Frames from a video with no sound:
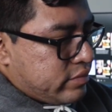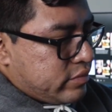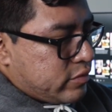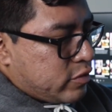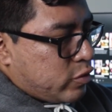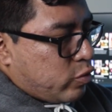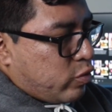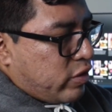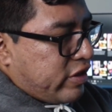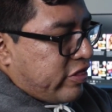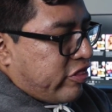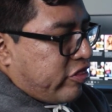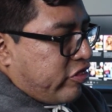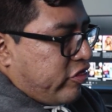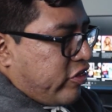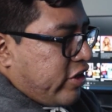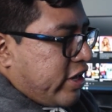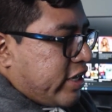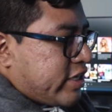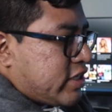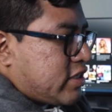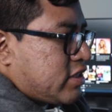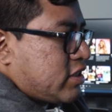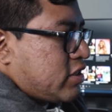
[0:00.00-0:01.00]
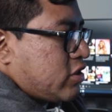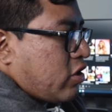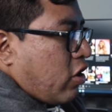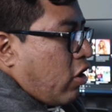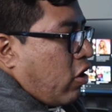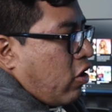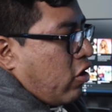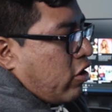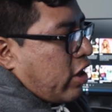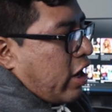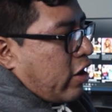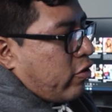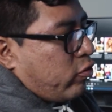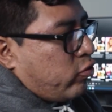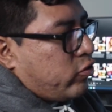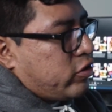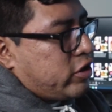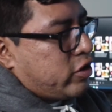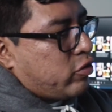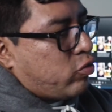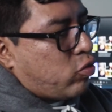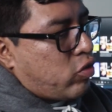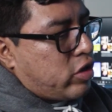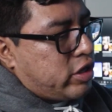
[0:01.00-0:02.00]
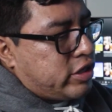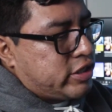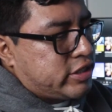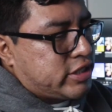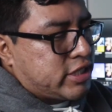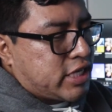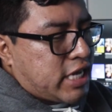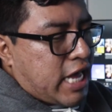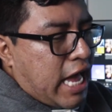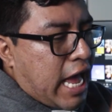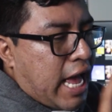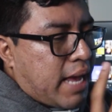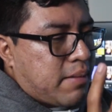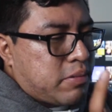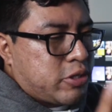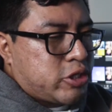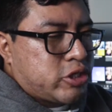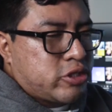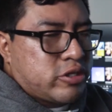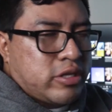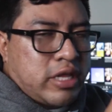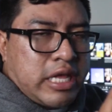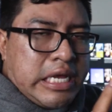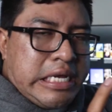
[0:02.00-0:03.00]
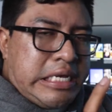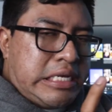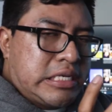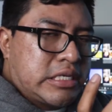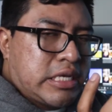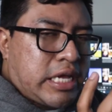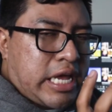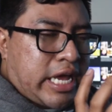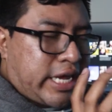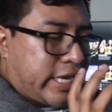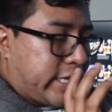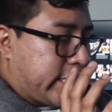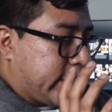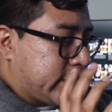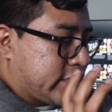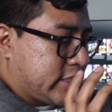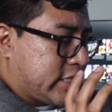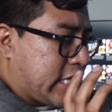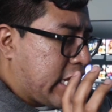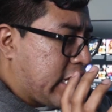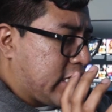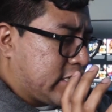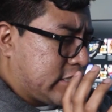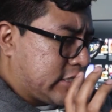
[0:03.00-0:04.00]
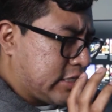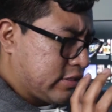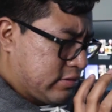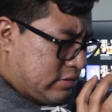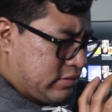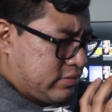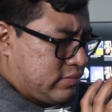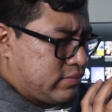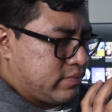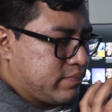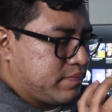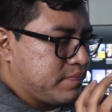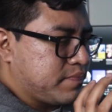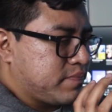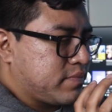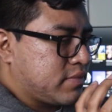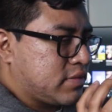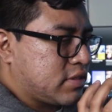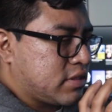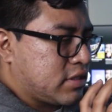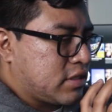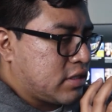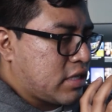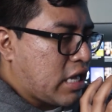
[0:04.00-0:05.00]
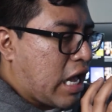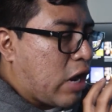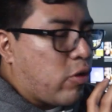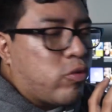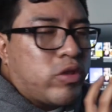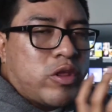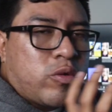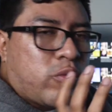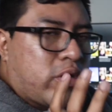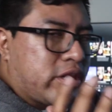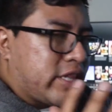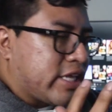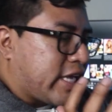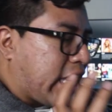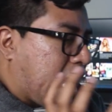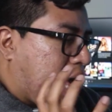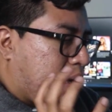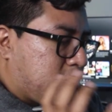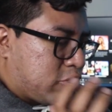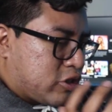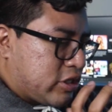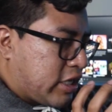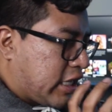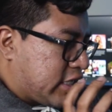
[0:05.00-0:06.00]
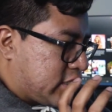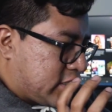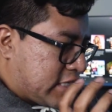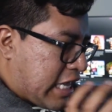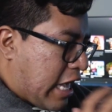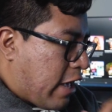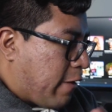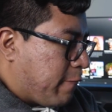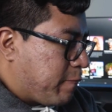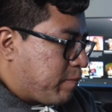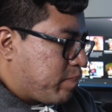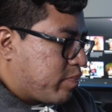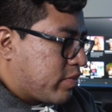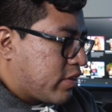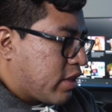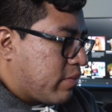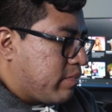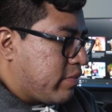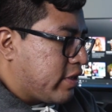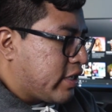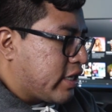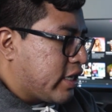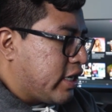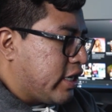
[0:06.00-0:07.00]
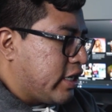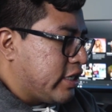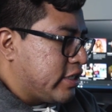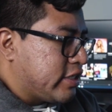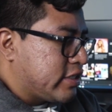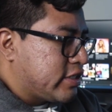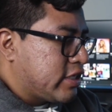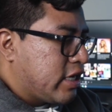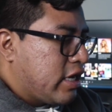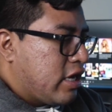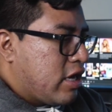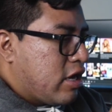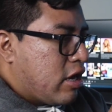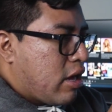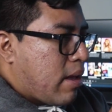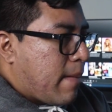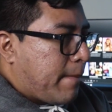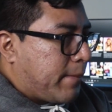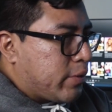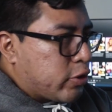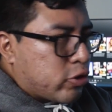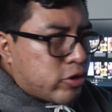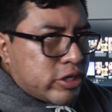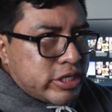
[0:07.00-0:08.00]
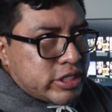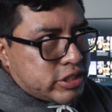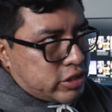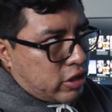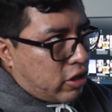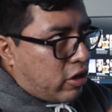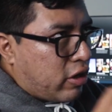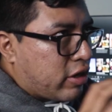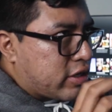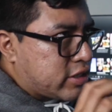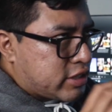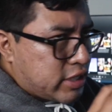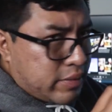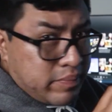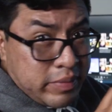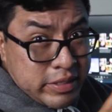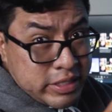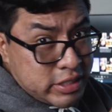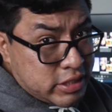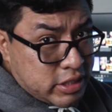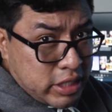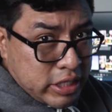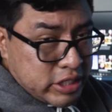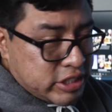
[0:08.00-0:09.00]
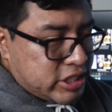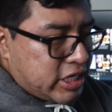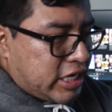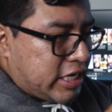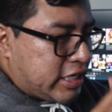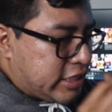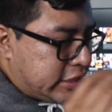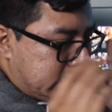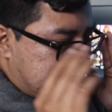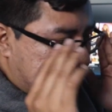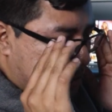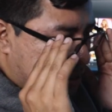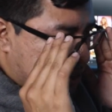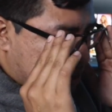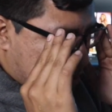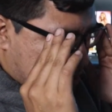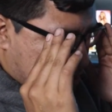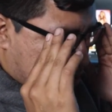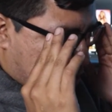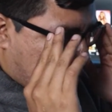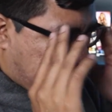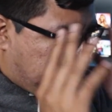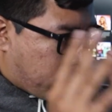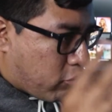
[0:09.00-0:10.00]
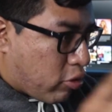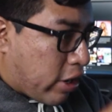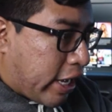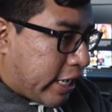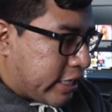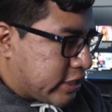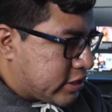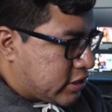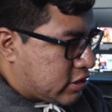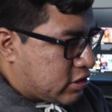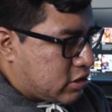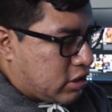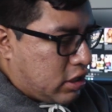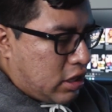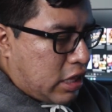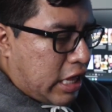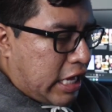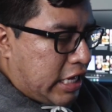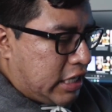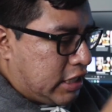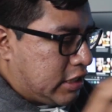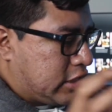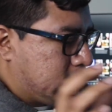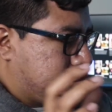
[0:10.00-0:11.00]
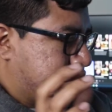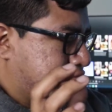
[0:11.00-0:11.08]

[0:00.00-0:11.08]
with this song, I really wanted to capture, like, I guess that's, I really wanted to capture that sound, because Blurry Songs have been such a depressed, like